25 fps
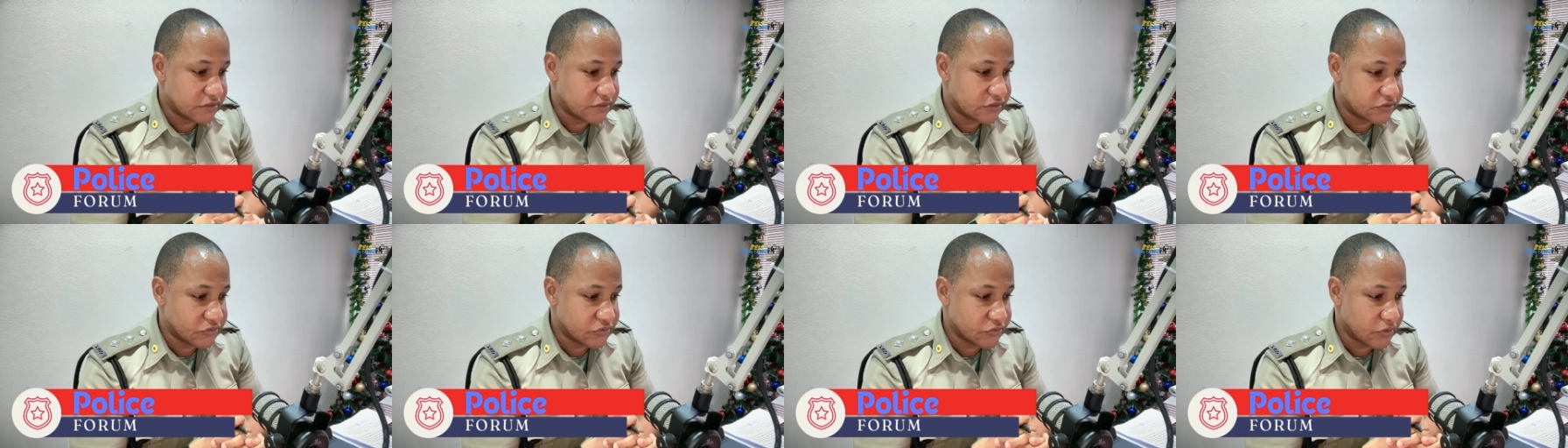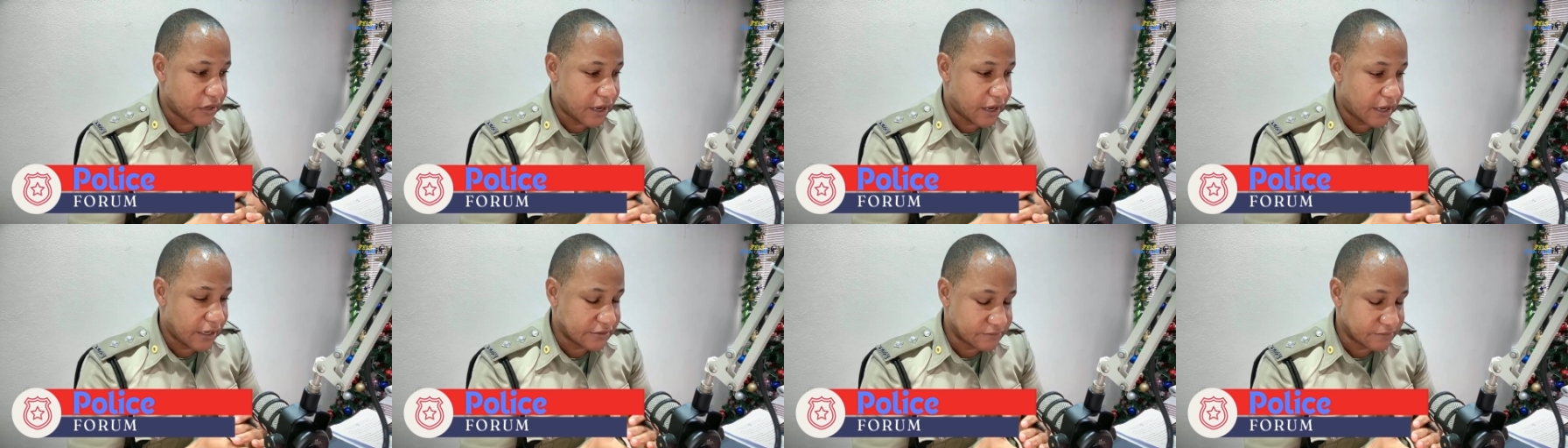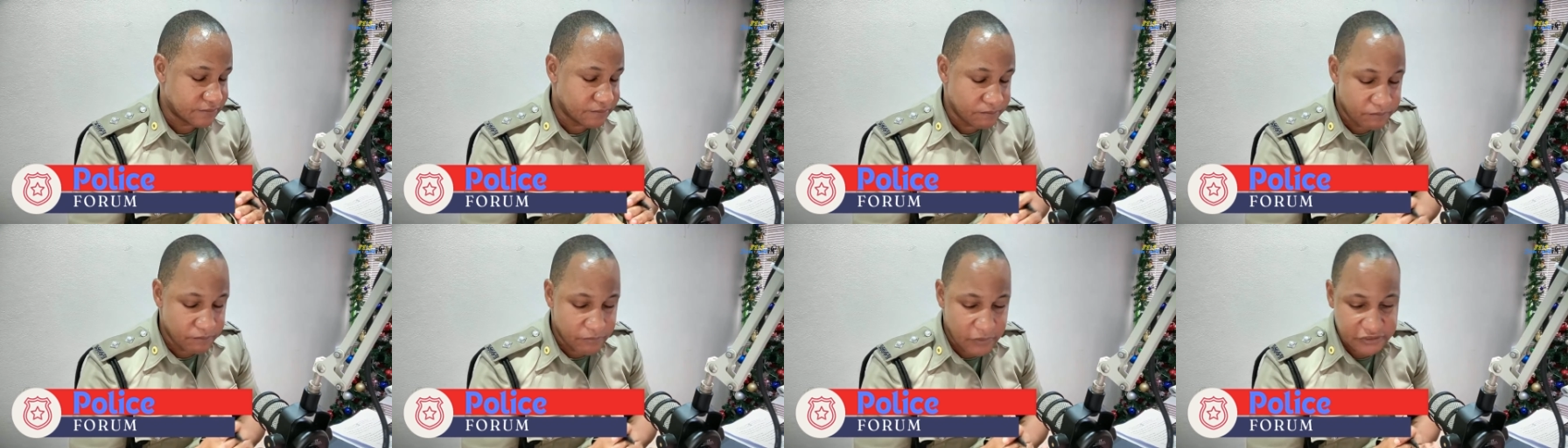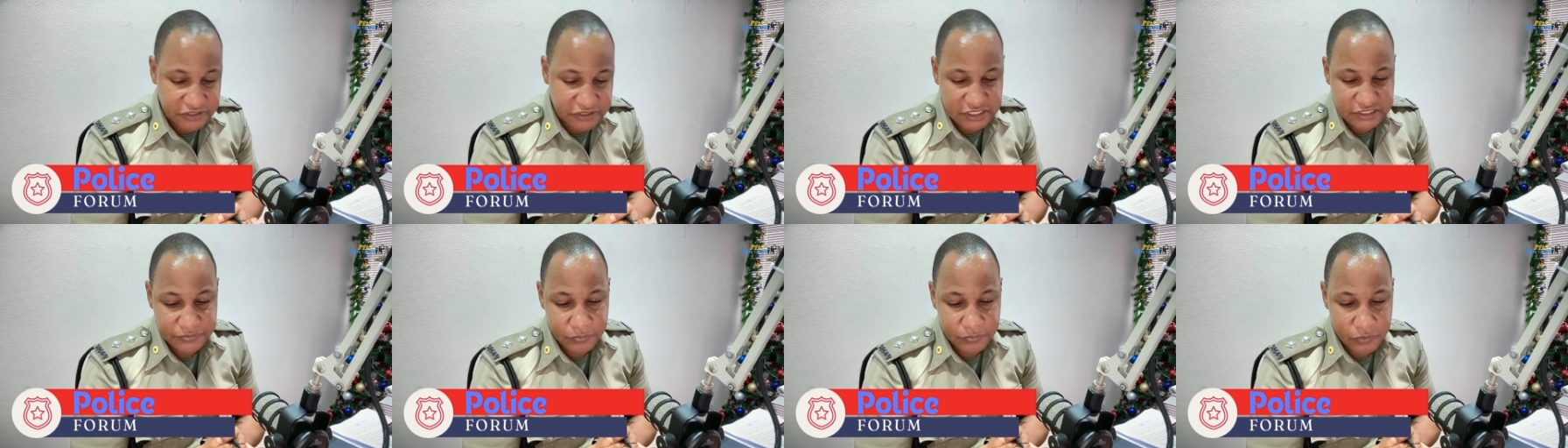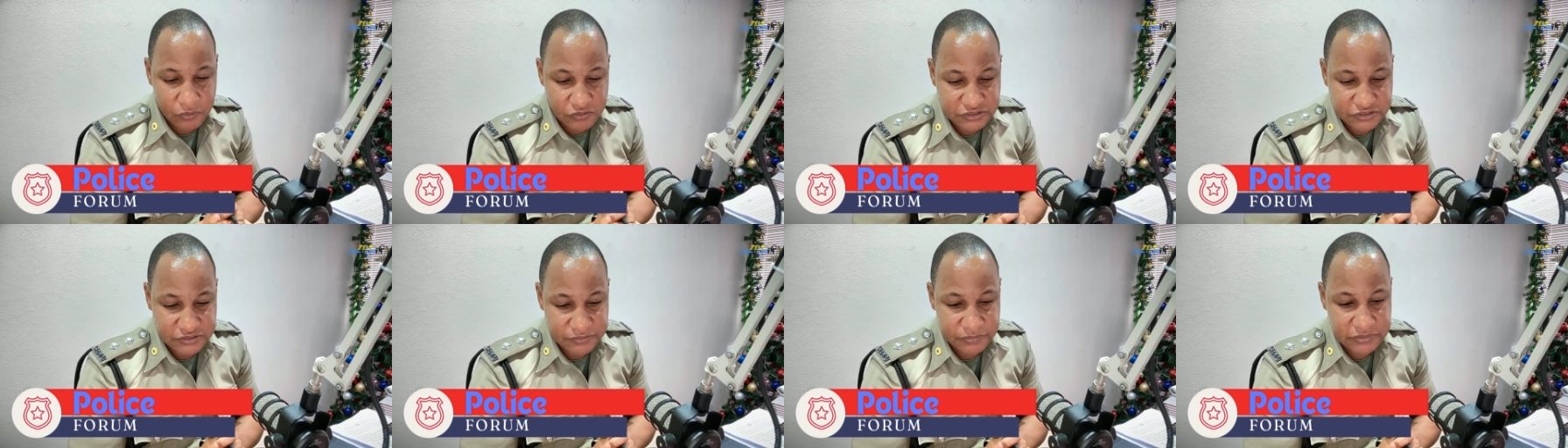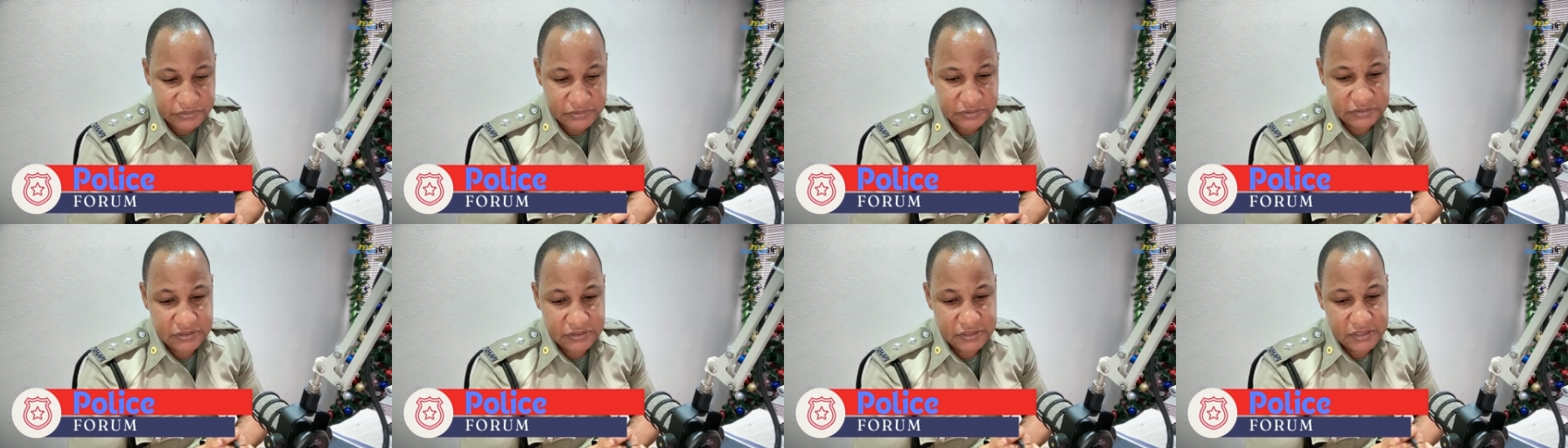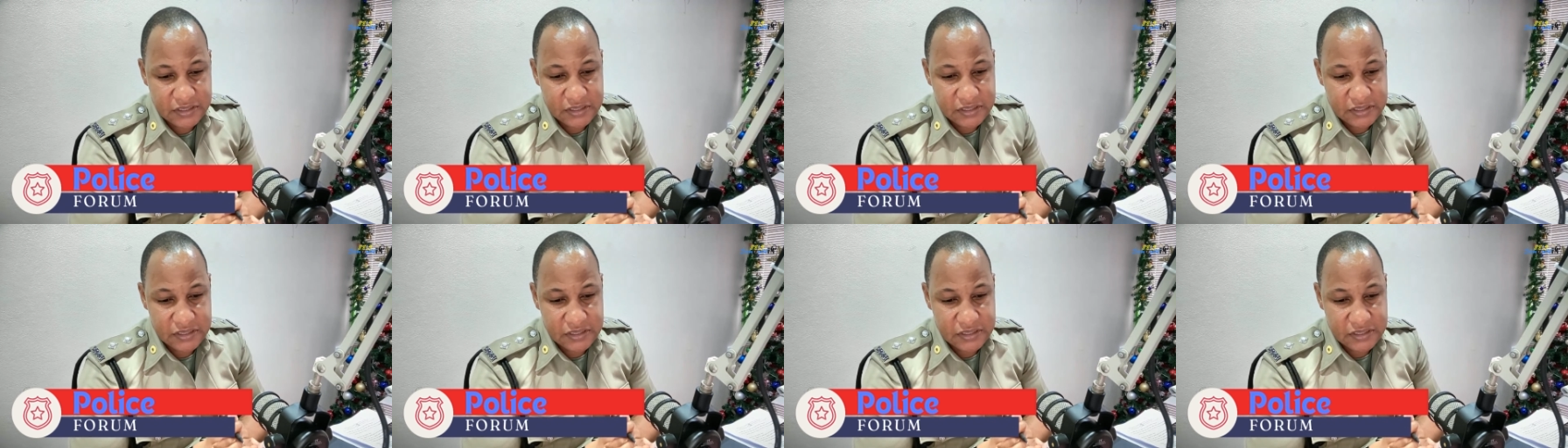to, as much as possible,